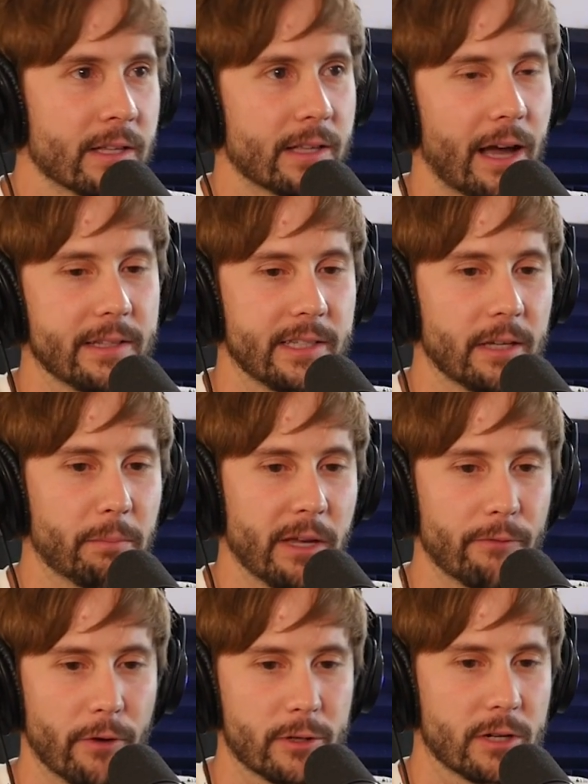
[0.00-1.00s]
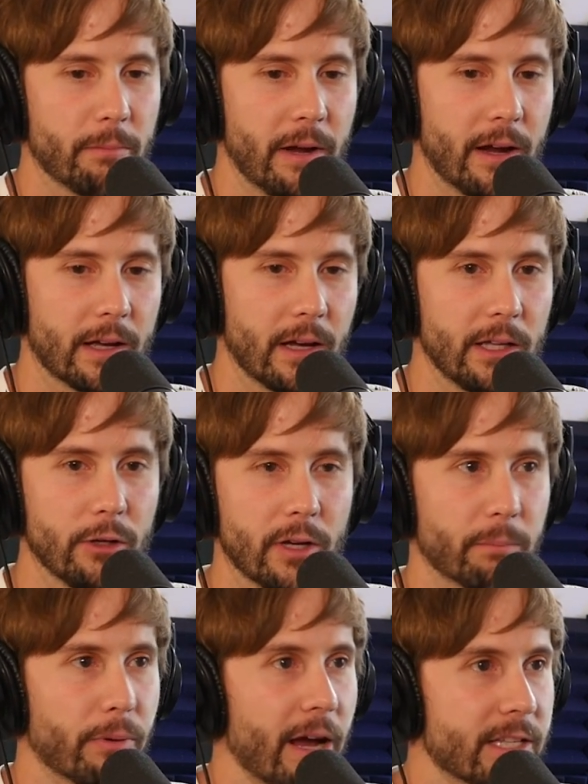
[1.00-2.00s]
so the idea being virgin america you
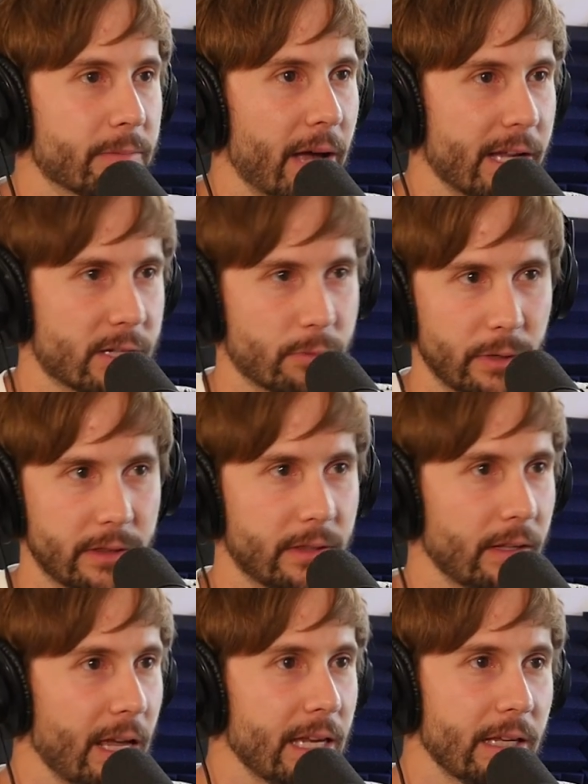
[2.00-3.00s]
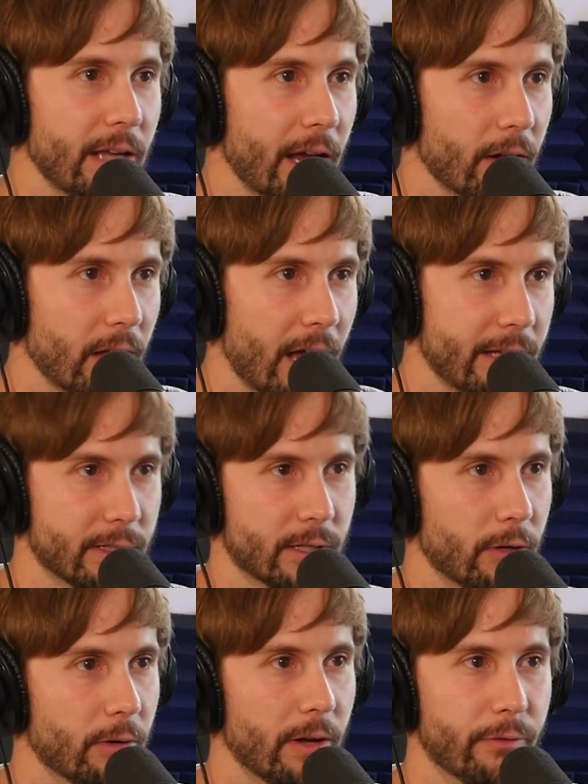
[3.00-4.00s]
can price match with any airline
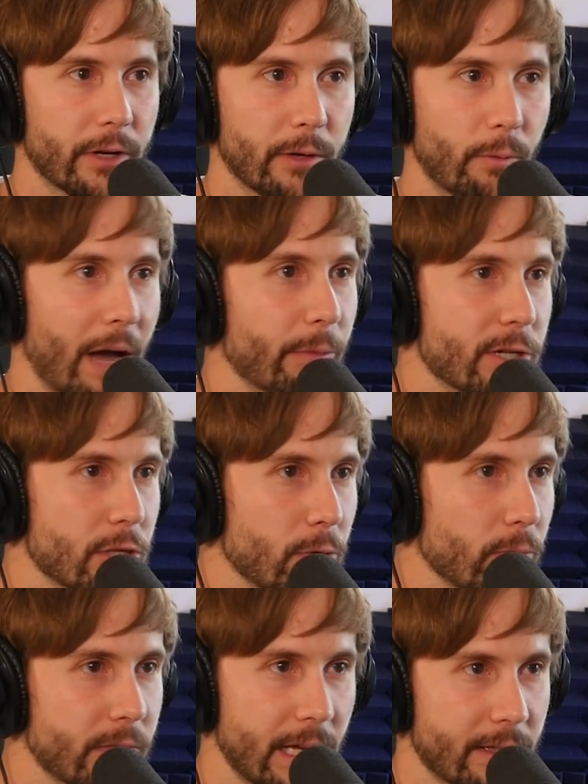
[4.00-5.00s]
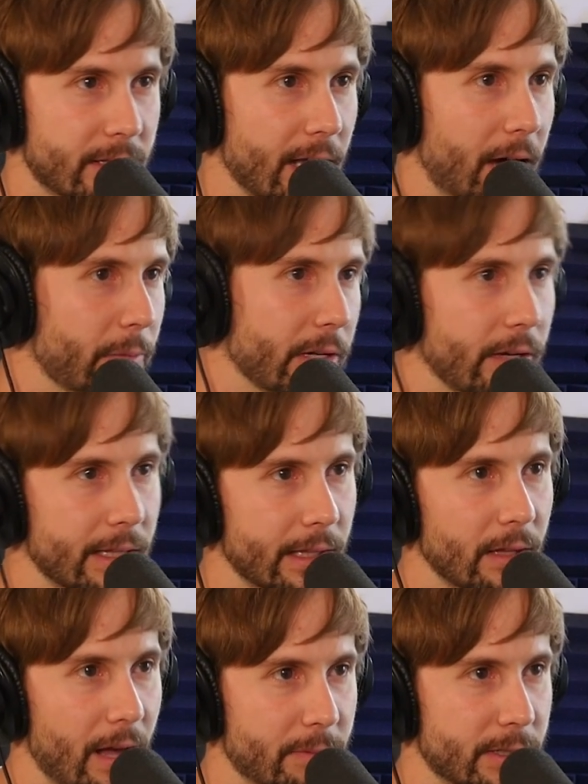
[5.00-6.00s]
so if you're why would you take the salad when you can get
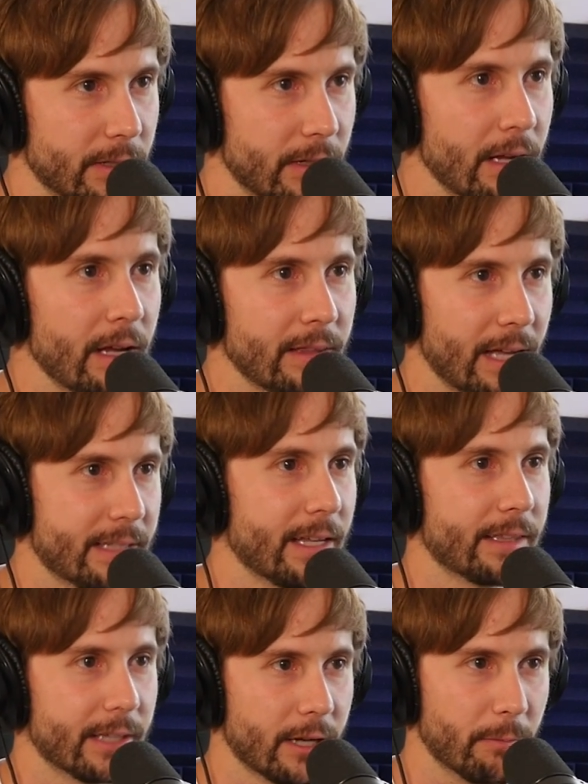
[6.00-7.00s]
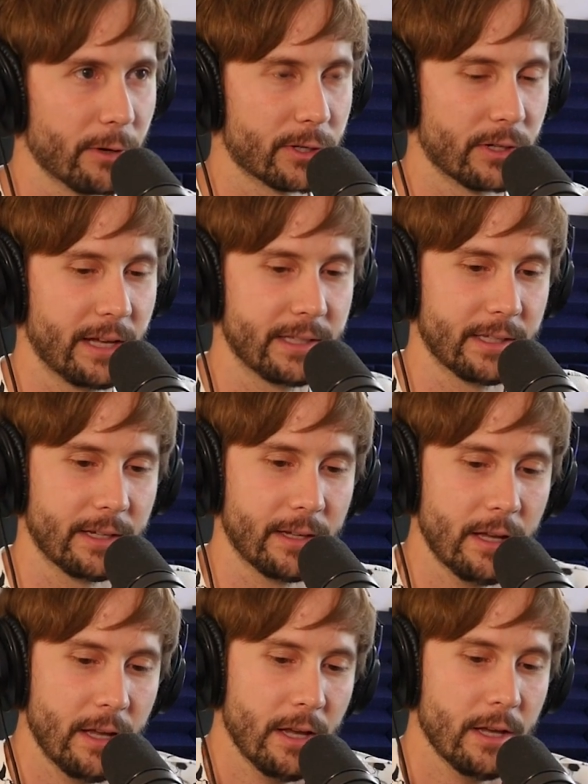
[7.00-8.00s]
the lobster right, that's like right, the right. commercial sure. idea
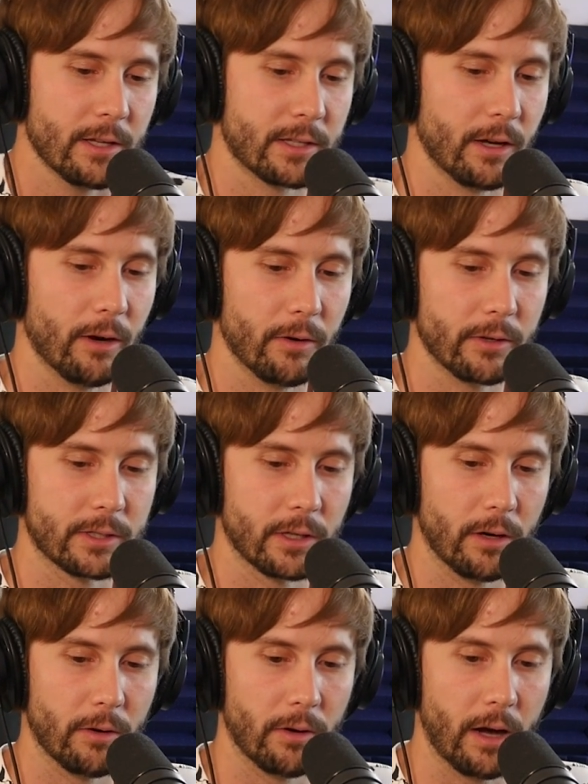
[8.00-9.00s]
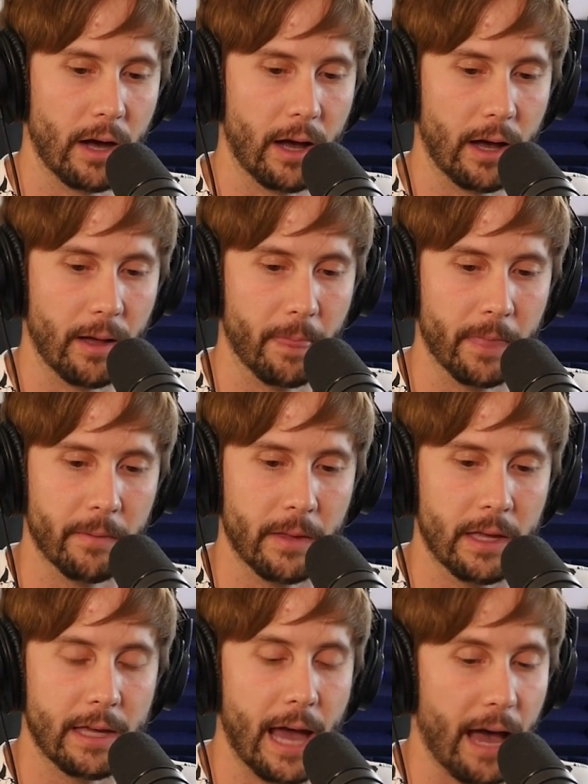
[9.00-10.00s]
yeah so so uh,
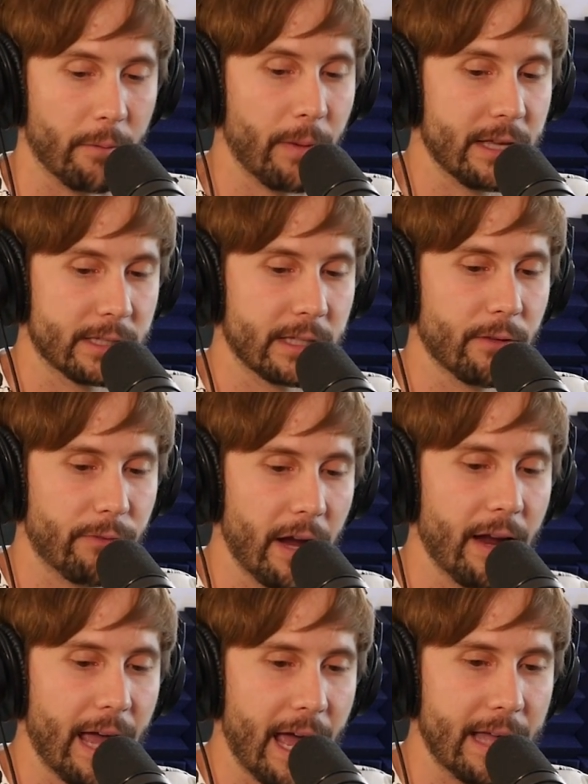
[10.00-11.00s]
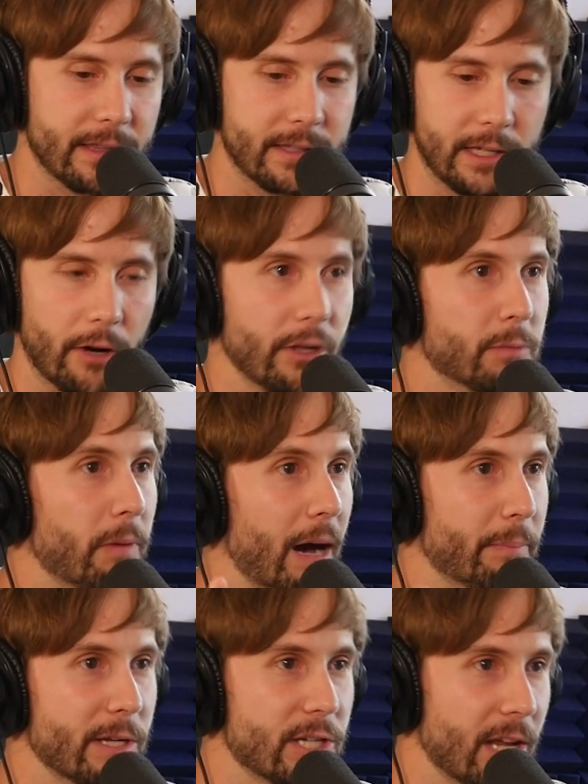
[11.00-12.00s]
yeah basically the very end you know he's
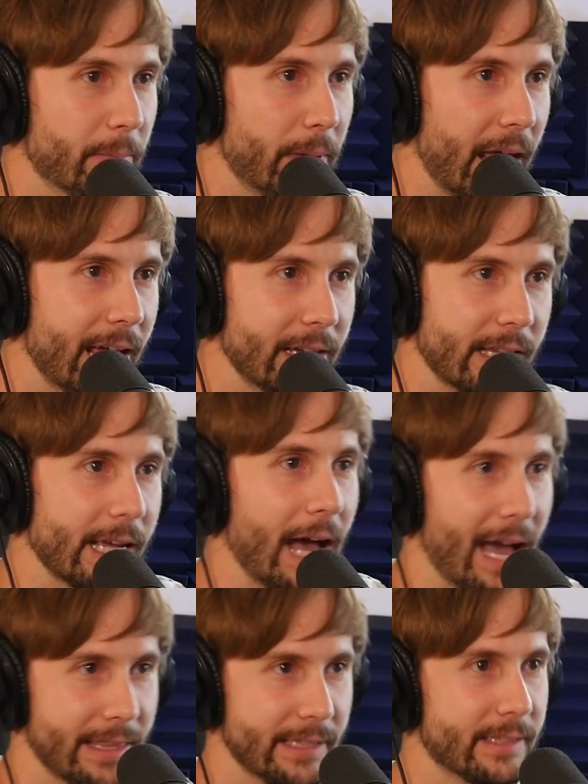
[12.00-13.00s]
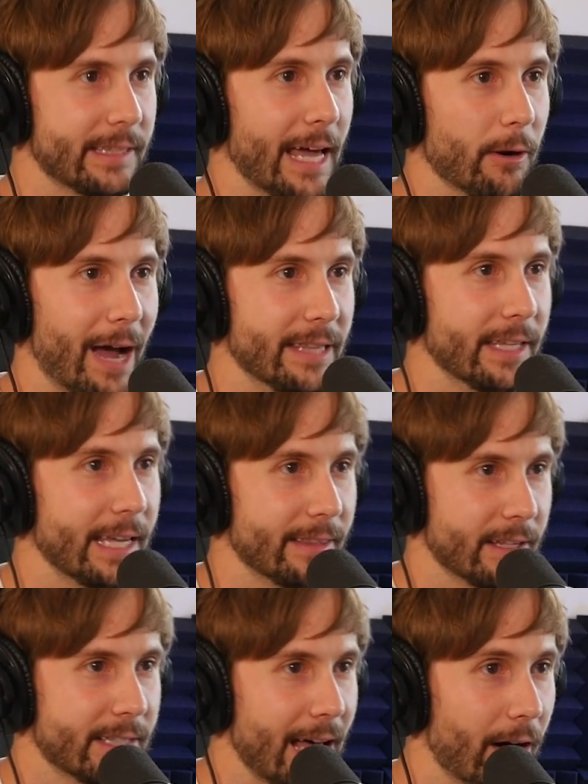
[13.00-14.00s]
popping champagne and the guy that, that had to get
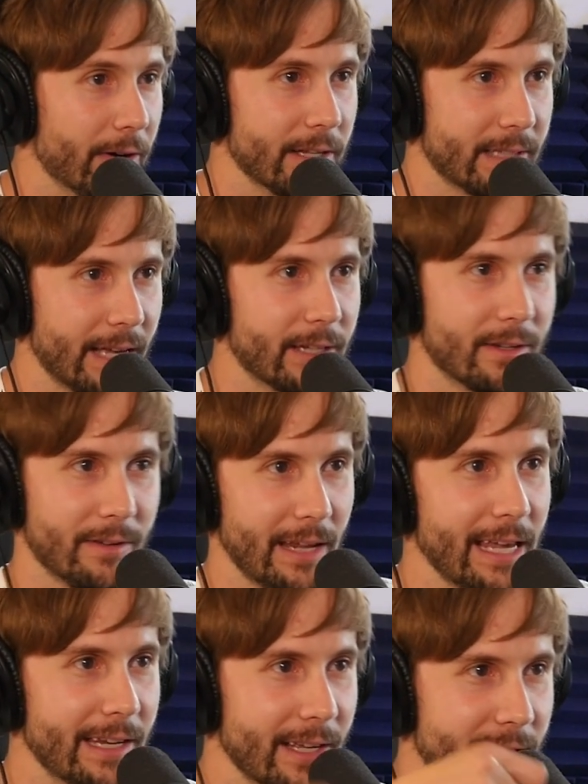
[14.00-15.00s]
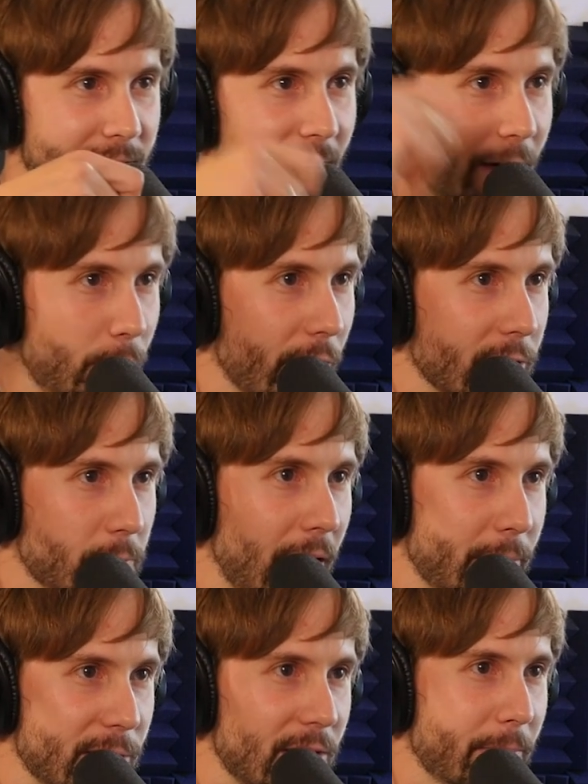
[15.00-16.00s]
the salad is like eating a salad while he's
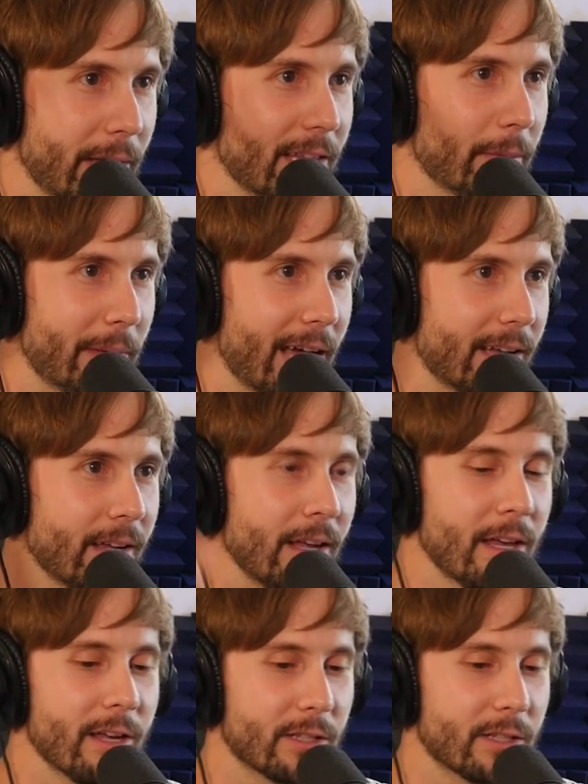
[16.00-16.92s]
popping champagne in the back. Sure, sure.